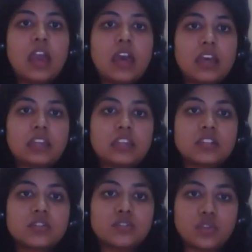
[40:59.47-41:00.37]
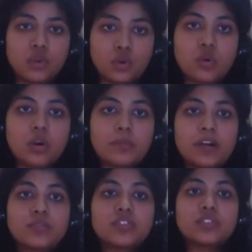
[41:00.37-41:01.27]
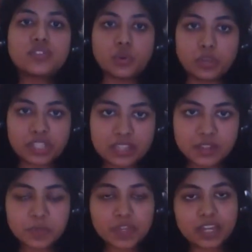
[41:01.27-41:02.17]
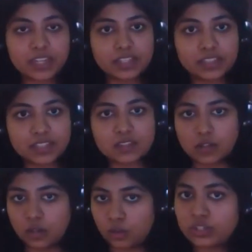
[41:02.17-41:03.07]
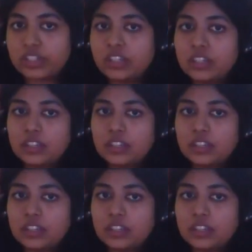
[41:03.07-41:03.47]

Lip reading: and know about the stories behind these local